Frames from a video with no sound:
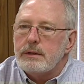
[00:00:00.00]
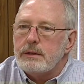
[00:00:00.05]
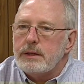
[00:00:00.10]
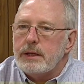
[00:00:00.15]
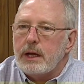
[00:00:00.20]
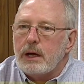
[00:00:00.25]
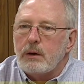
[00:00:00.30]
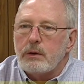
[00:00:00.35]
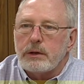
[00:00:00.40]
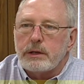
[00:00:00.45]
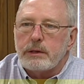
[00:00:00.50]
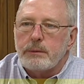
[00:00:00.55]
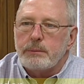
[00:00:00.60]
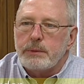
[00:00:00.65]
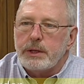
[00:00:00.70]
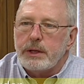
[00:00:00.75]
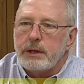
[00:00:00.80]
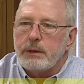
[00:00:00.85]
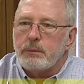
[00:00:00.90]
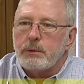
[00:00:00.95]
Now it can
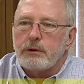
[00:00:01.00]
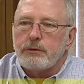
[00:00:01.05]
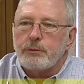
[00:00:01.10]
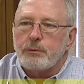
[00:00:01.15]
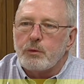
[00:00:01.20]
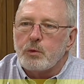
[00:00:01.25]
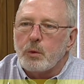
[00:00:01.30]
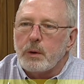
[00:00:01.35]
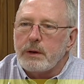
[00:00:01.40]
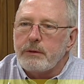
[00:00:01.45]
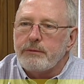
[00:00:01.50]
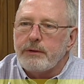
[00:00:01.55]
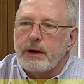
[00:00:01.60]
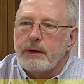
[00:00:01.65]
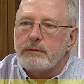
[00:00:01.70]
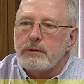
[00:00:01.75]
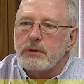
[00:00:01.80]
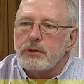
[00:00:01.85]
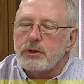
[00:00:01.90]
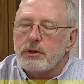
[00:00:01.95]
be anywhere from
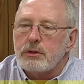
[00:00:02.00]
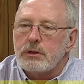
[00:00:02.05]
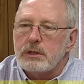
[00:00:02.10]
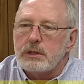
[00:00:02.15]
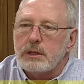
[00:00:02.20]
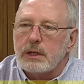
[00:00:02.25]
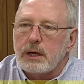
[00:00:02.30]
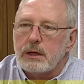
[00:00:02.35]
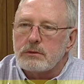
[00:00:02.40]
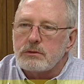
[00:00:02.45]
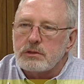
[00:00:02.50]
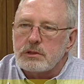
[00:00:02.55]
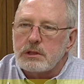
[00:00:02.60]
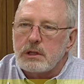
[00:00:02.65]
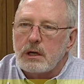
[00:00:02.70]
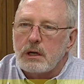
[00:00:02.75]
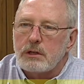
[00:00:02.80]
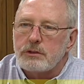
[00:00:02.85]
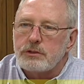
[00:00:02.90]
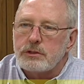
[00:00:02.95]
25,000 to 30,000
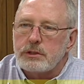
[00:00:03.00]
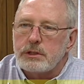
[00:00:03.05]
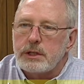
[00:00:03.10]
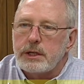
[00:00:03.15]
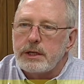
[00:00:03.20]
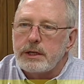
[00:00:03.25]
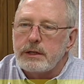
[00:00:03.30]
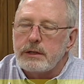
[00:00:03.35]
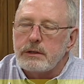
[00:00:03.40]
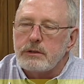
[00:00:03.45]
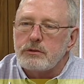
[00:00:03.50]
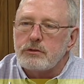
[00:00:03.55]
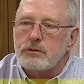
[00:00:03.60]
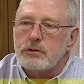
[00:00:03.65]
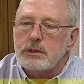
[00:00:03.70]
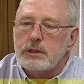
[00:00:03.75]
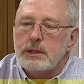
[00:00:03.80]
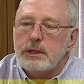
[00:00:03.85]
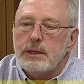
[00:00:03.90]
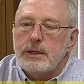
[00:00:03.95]
cars a day. And
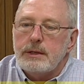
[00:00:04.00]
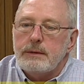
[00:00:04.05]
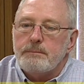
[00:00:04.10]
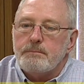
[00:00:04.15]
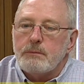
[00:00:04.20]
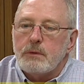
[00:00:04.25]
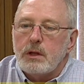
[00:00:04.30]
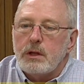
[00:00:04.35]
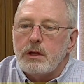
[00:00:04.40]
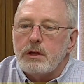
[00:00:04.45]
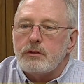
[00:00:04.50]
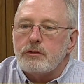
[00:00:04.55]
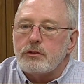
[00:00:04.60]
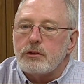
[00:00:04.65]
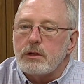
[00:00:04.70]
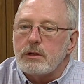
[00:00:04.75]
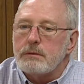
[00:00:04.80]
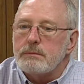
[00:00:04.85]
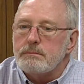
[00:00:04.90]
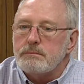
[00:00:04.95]
it's
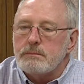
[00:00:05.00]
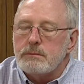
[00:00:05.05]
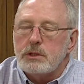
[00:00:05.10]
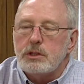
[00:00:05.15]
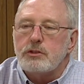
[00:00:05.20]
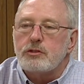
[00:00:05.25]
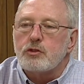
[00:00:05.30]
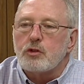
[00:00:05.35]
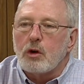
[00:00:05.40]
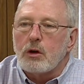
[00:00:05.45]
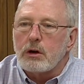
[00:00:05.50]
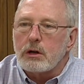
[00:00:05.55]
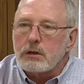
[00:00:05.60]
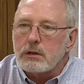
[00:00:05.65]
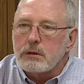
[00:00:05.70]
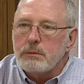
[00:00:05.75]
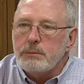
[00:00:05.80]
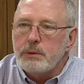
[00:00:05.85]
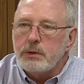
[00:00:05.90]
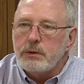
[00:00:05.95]
a historic
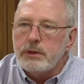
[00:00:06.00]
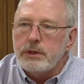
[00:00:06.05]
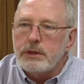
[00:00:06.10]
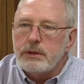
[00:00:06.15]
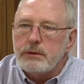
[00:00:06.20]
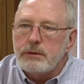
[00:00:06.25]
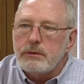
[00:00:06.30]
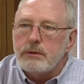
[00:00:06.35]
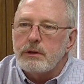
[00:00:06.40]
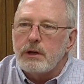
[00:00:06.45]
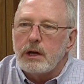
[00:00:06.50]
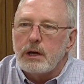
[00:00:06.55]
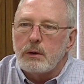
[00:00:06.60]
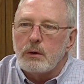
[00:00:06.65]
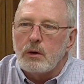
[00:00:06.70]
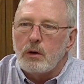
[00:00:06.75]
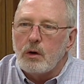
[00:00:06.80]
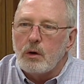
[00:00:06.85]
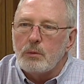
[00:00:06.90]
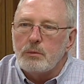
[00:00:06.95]
community.
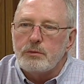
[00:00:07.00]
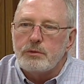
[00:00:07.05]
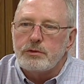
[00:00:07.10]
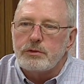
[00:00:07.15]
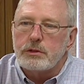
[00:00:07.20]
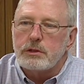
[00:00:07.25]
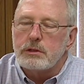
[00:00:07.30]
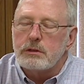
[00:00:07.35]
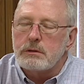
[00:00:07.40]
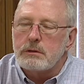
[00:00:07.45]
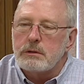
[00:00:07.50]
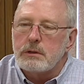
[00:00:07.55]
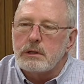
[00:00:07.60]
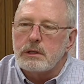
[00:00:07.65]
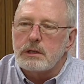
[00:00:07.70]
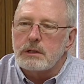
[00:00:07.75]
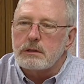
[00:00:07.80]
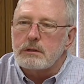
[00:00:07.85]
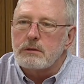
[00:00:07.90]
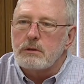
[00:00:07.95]
Homes
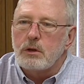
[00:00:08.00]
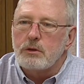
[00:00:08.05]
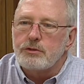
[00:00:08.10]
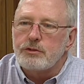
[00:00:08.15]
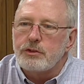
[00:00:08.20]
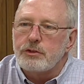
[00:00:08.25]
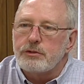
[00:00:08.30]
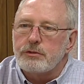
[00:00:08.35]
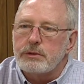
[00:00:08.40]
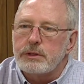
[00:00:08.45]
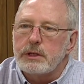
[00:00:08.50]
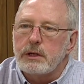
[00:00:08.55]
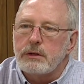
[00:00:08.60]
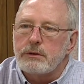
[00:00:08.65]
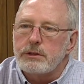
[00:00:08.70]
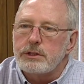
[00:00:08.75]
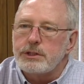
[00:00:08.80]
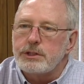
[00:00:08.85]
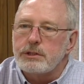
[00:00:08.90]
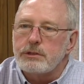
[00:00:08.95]
are close to
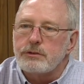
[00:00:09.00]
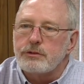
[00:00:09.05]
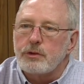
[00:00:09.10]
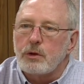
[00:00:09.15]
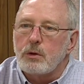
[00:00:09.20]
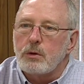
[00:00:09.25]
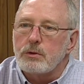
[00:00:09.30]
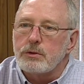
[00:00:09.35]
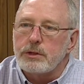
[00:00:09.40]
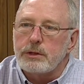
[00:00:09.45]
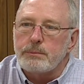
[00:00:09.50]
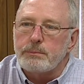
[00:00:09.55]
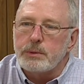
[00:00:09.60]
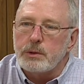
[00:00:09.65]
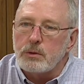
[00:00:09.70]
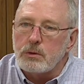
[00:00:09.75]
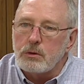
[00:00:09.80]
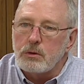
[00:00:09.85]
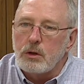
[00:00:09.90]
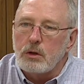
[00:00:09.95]
300 years old. They're
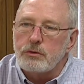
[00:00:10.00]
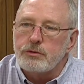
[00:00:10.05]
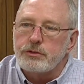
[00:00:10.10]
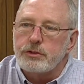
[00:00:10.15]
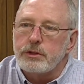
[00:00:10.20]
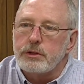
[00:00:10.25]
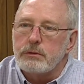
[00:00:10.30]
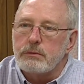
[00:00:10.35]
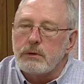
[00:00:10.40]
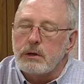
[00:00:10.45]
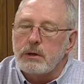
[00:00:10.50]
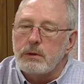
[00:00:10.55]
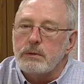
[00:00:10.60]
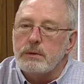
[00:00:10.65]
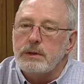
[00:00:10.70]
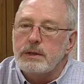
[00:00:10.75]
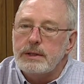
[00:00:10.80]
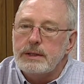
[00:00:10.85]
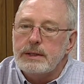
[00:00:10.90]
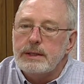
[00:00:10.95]
built close to the road.